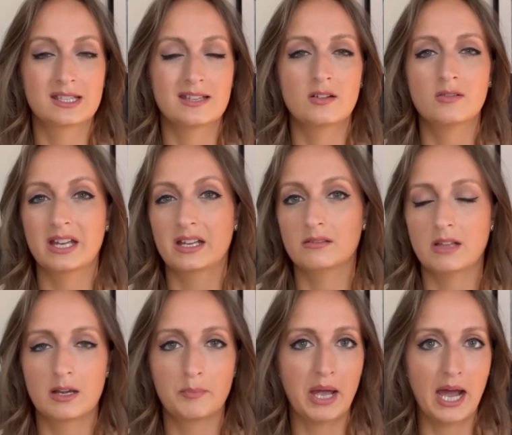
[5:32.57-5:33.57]
I don't like a
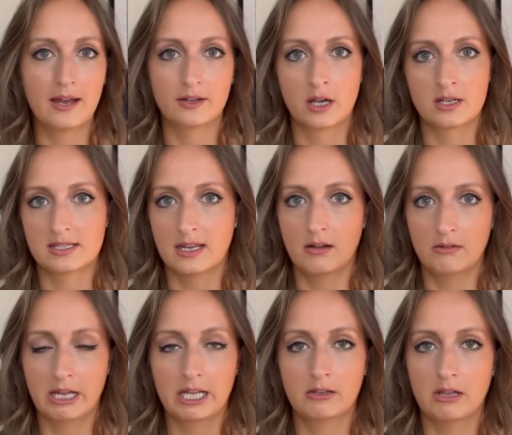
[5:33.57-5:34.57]
lot of patterns. I don't
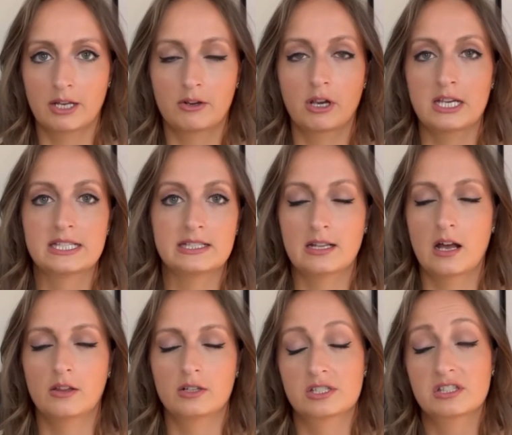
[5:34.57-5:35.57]
like a lot of crazy
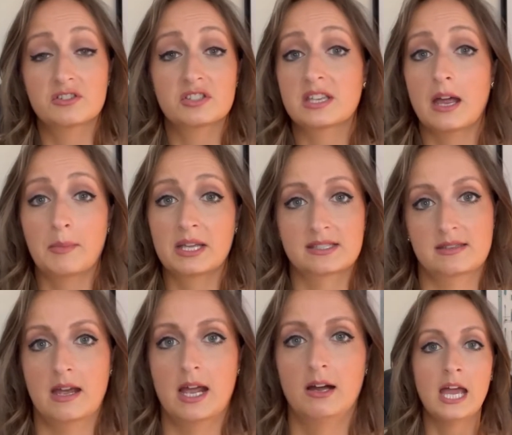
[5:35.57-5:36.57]
colors. It's just not my
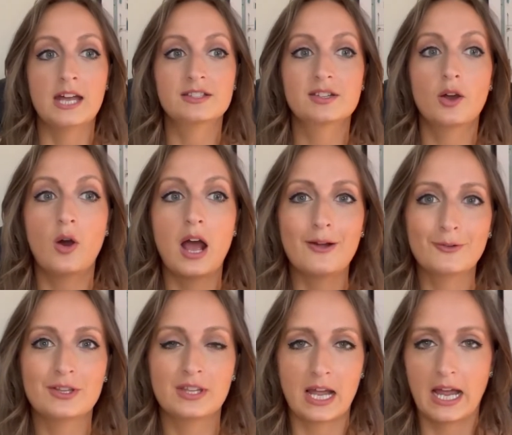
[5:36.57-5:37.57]
style. And so
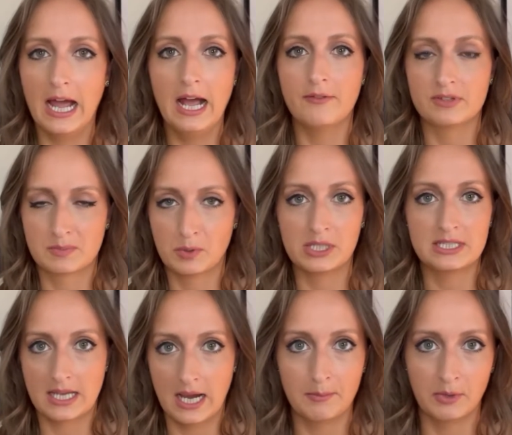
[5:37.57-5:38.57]
everything I have is pretty
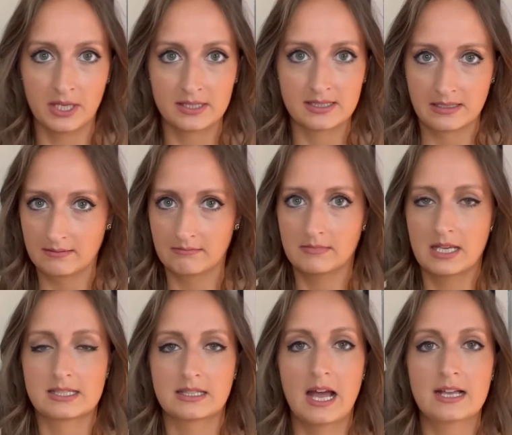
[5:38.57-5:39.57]
timeless. It
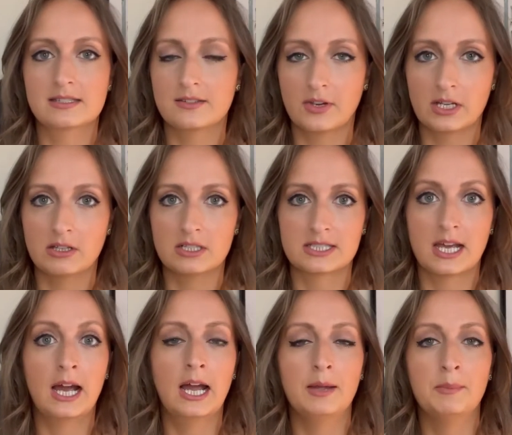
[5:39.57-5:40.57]
has lasted a very long
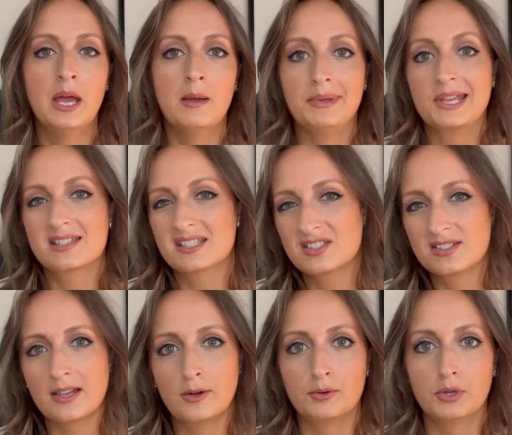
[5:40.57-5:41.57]
time. Because it's
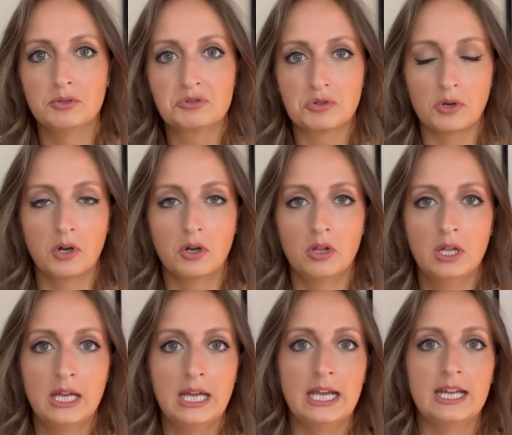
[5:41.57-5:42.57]
so neutral,
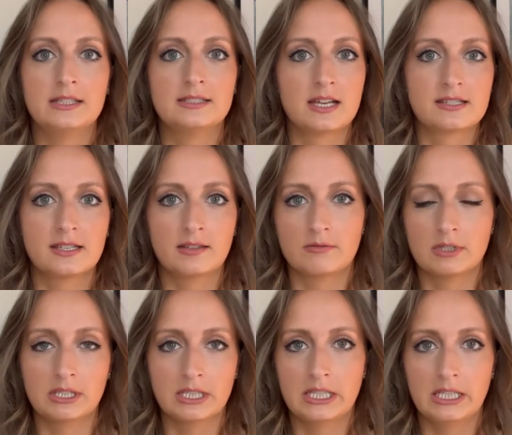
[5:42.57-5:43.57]
it doesn't
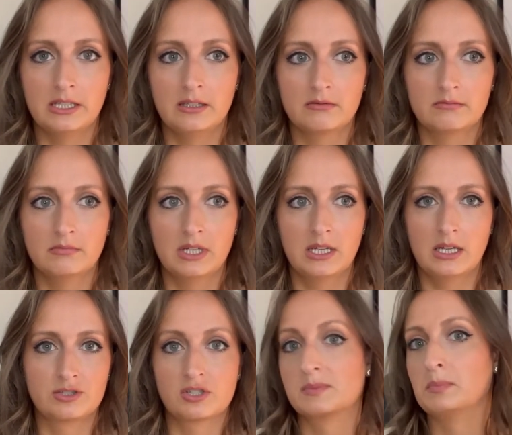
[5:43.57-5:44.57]
really,
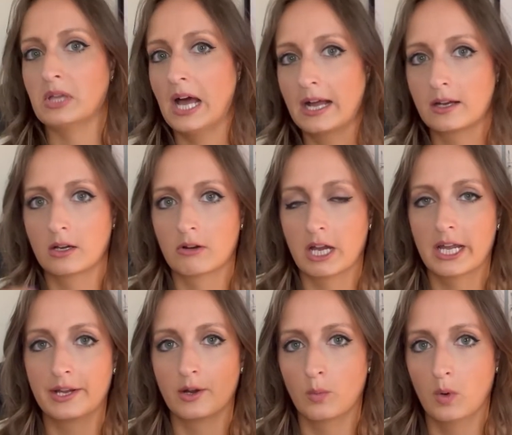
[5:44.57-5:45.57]
it's just black or
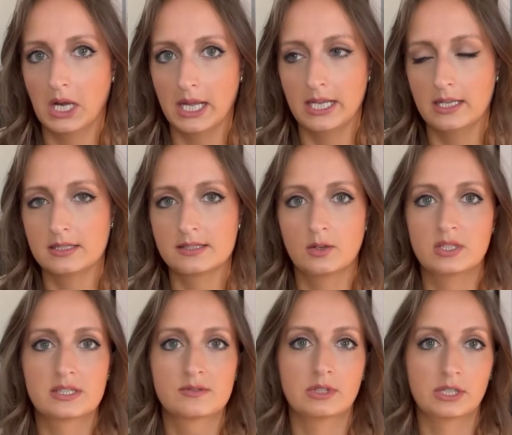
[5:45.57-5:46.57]
gray or white, so it
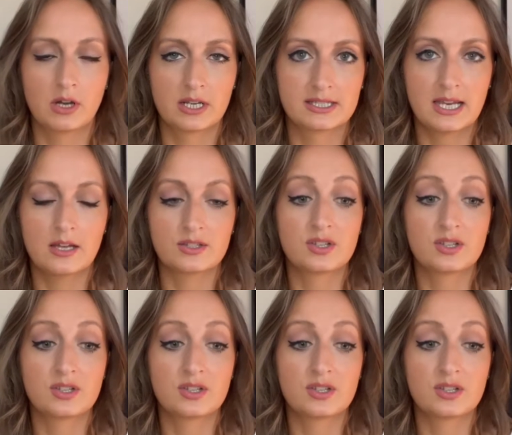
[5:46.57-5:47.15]
doesn't really go out of style.